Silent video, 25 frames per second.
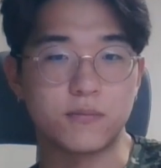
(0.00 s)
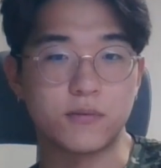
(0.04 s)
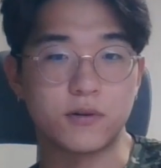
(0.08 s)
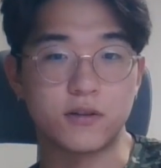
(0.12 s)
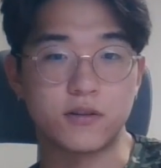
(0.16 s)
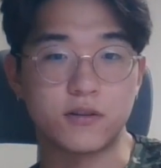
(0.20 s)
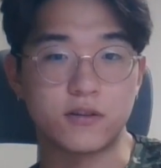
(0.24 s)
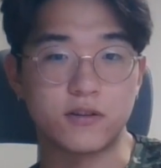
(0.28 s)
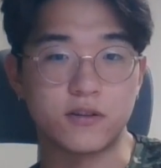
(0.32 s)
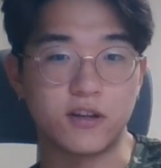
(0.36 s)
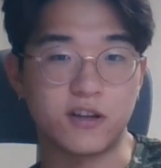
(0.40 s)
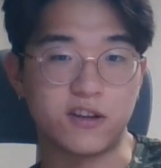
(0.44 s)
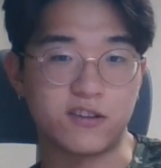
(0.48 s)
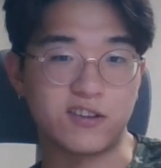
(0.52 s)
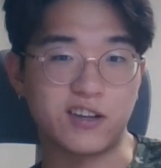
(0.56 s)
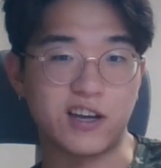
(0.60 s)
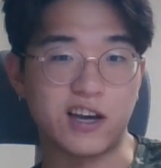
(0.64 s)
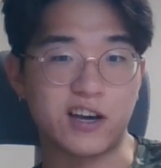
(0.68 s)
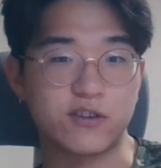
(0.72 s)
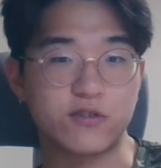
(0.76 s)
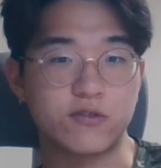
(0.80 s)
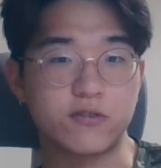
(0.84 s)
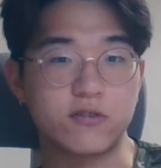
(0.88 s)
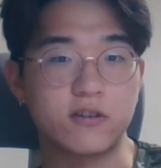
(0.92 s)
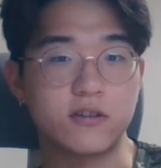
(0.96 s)
But it's
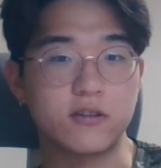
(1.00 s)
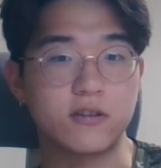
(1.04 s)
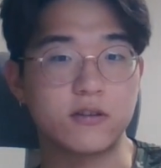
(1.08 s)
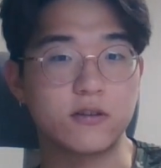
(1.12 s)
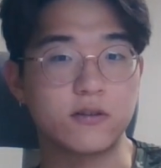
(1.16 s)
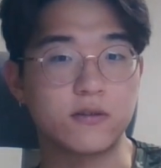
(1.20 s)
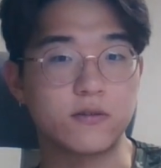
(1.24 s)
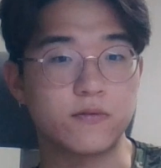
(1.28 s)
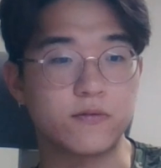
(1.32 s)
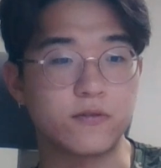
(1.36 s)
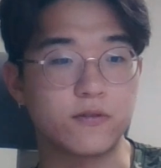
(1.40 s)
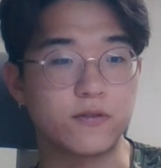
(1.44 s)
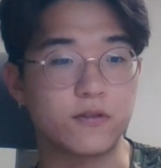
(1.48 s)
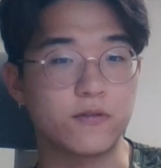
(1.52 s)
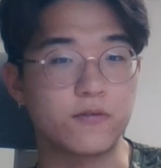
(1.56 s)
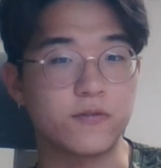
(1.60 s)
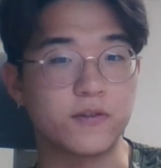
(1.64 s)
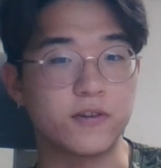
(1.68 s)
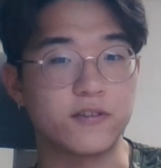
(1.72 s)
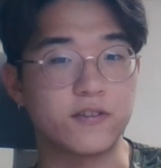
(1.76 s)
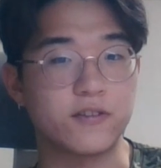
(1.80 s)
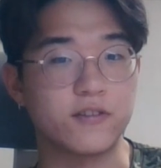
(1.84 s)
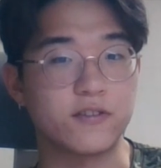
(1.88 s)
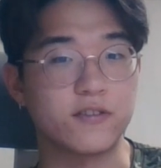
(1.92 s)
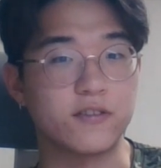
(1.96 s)
actually the
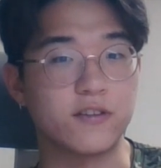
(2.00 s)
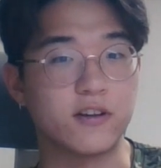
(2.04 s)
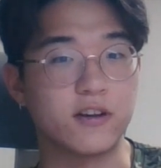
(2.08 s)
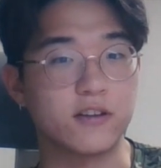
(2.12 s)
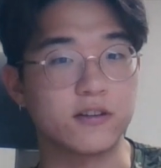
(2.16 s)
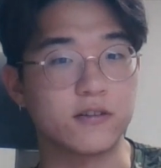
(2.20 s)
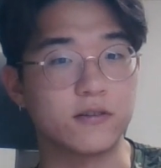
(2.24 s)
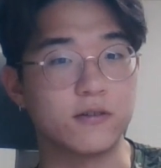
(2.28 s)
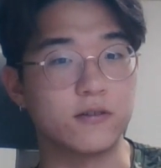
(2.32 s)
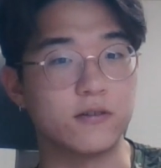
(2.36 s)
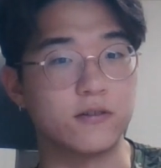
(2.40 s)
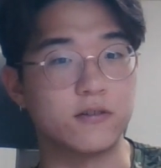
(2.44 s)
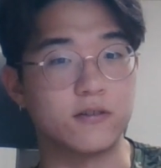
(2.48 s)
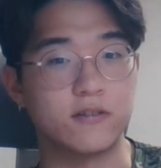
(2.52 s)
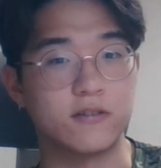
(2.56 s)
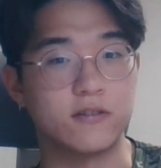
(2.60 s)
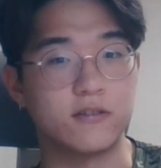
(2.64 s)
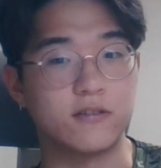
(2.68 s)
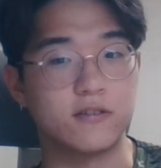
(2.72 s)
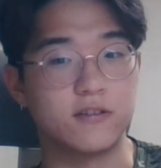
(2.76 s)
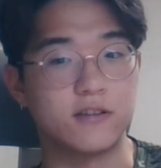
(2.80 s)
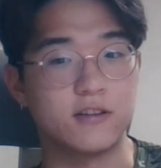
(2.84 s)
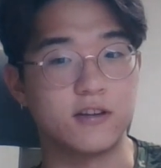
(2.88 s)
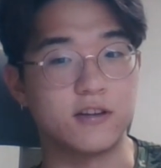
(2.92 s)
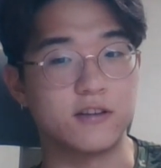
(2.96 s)
surface is not
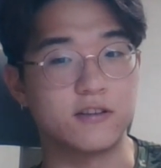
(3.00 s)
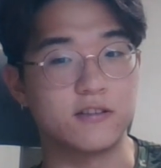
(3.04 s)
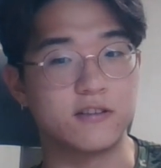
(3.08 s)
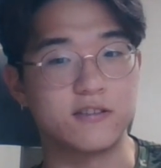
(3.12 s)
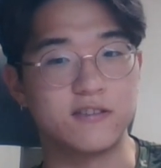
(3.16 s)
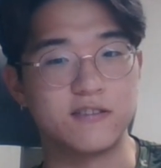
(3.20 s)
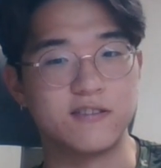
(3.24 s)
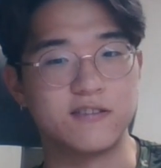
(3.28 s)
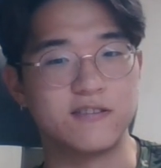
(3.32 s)
that